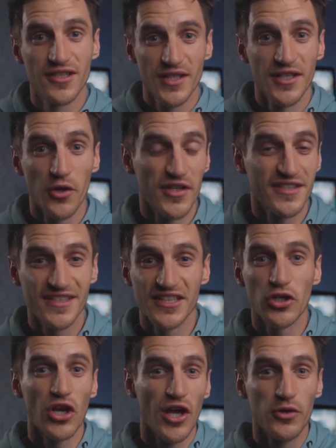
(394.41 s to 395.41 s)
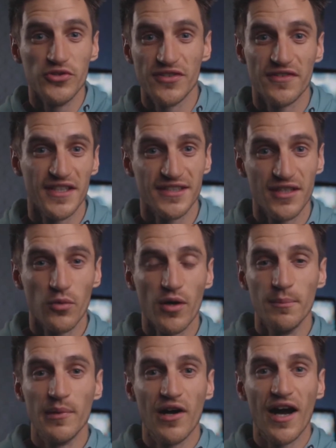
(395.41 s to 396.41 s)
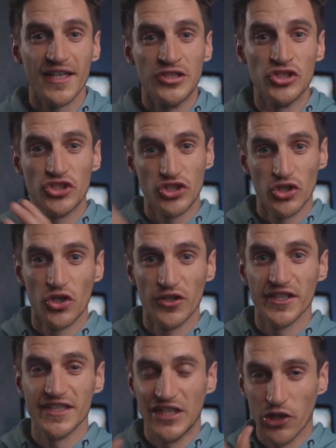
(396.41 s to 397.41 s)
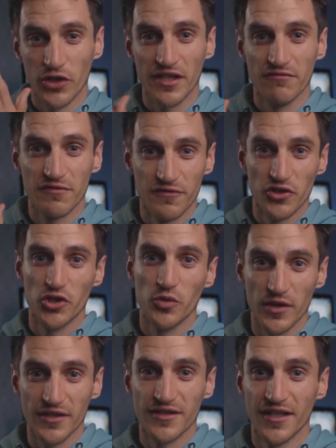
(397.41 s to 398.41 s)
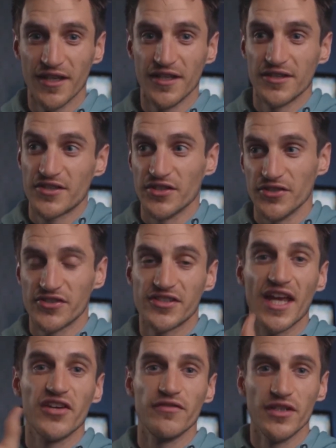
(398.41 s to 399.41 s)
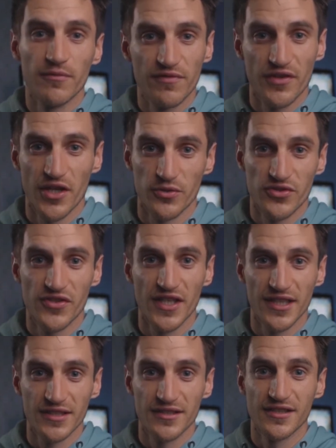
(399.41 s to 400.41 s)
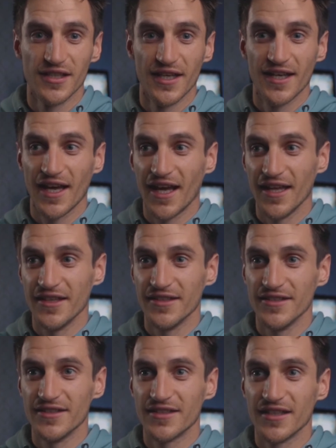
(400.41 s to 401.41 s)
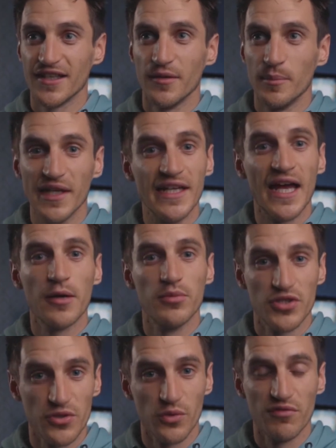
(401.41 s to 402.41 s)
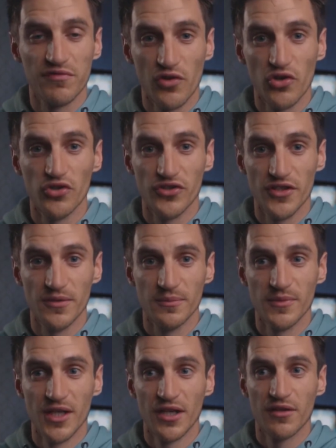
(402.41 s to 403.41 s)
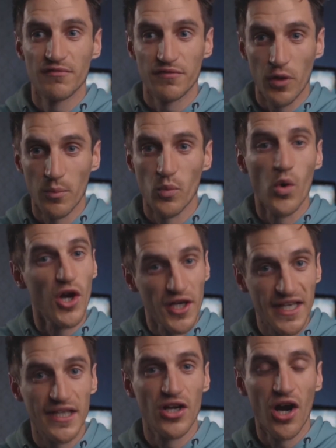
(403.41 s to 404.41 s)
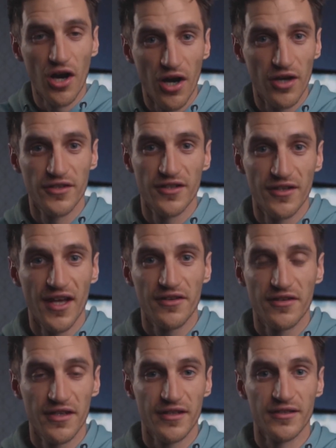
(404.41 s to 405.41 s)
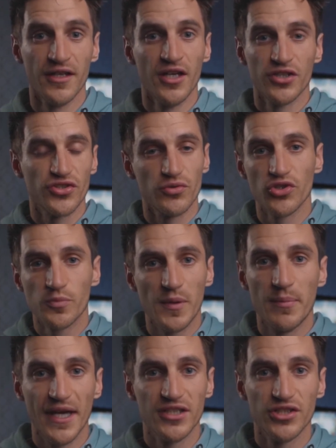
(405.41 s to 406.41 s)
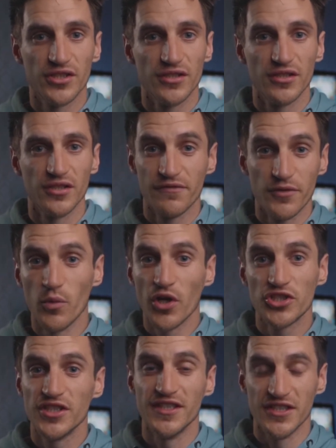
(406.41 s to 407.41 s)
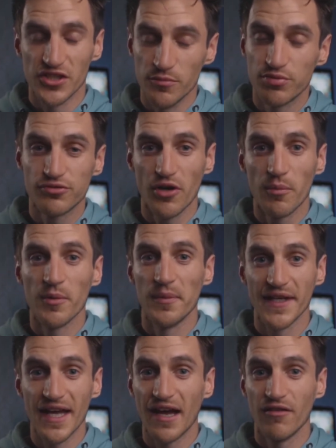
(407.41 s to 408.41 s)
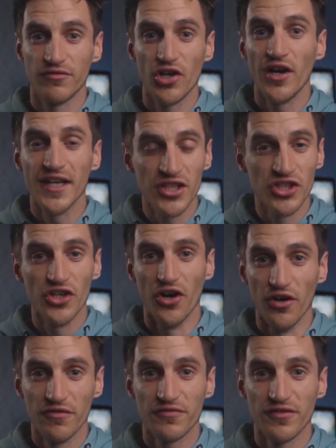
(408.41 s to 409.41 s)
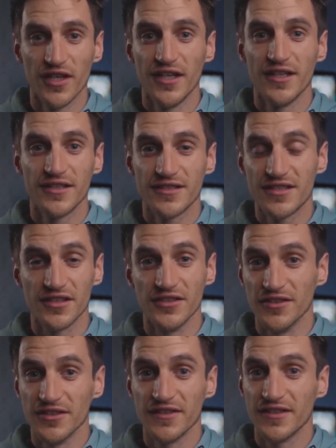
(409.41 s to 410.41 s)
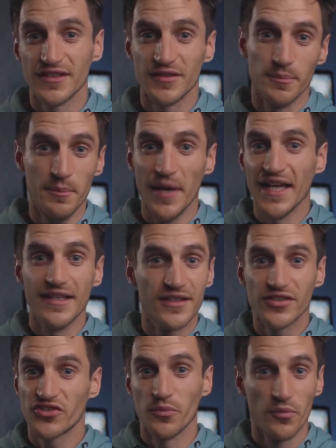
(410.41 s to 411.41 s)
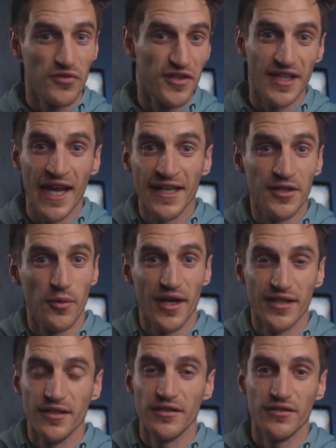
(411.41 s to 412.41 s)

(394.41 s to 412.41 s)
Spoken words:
You know, there's still loads of things I want, but I enjoy looking forward to saving up for those things and being able to afford them from working hard at that thing. So just be patient. If you're watching this, you probably have got enough to make something anyway.